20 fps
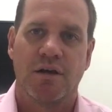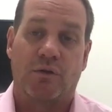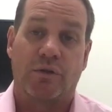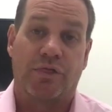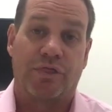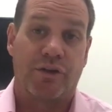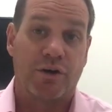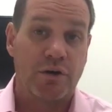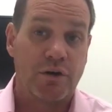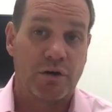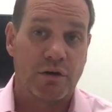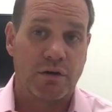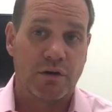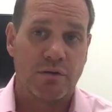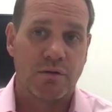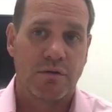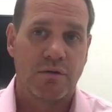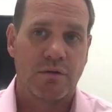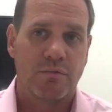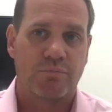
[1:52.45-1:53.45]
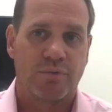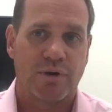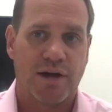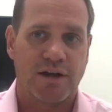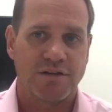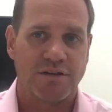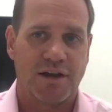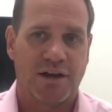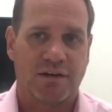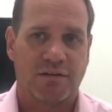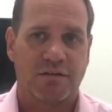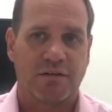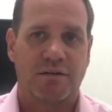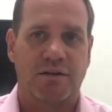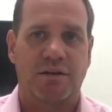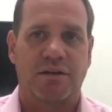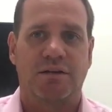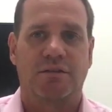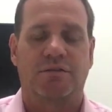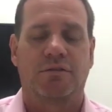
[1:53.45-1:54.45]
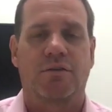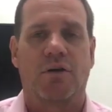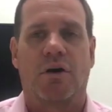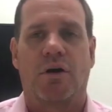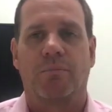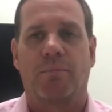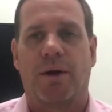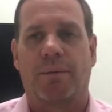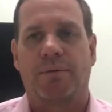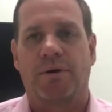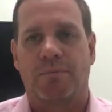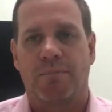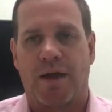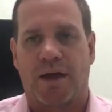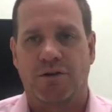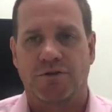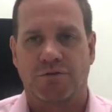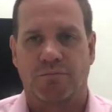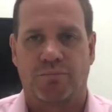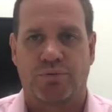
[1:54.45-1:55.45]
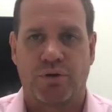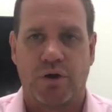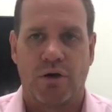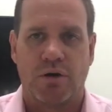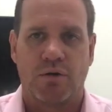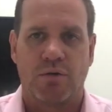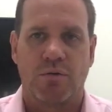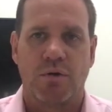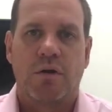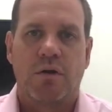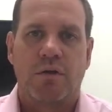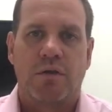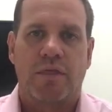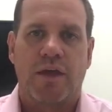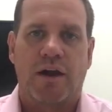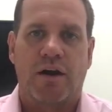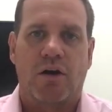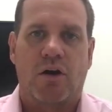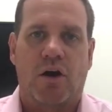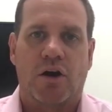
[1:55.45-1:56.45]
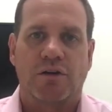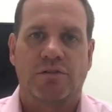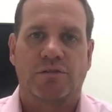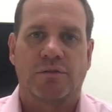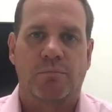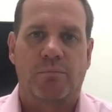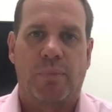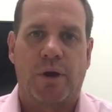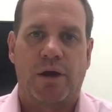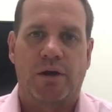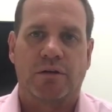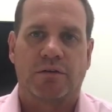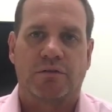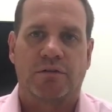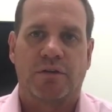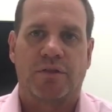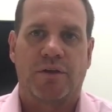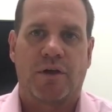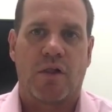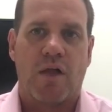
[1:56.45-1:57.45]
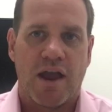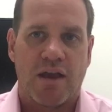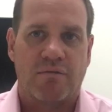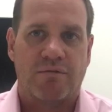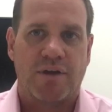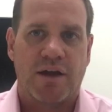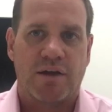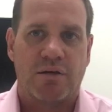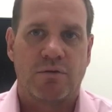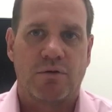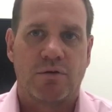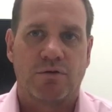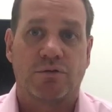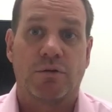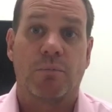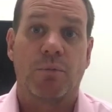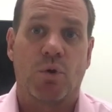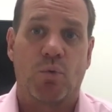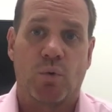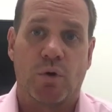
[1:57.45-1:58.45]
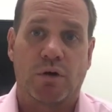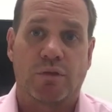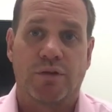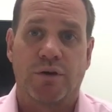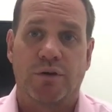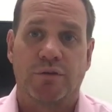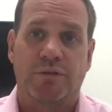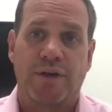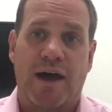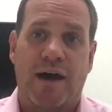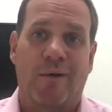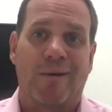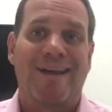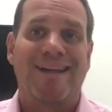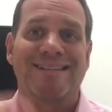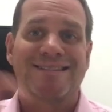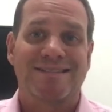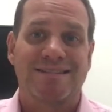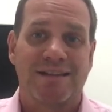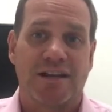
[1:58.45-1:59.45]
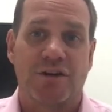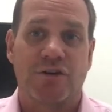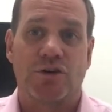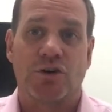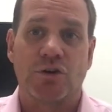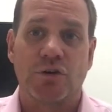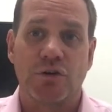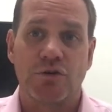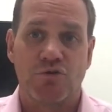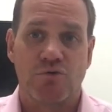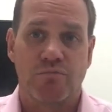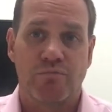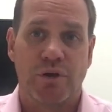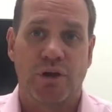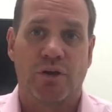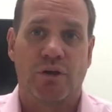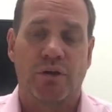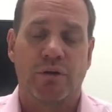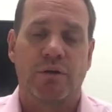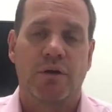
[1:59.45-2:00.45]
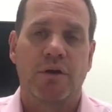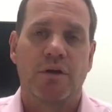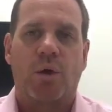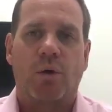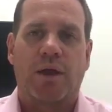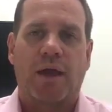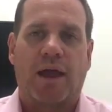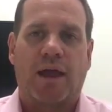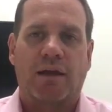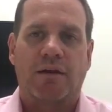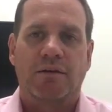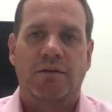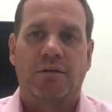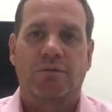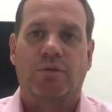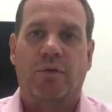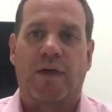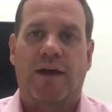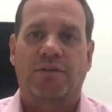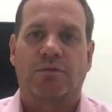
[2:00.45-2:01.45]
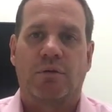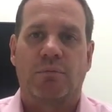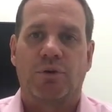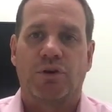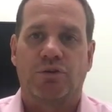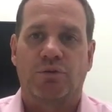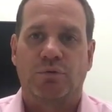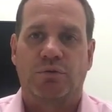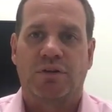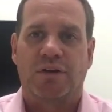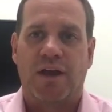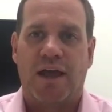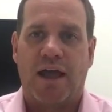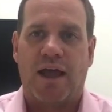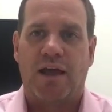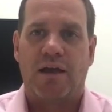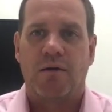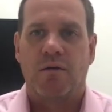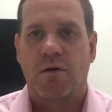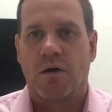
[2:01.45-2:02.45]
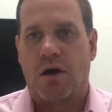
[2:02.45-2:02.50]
Our third project is called Property Manager Pro. There are some bugs that the client found, so I'm going to work those out and send her a new build. Okay, so that's what I'm going to do today.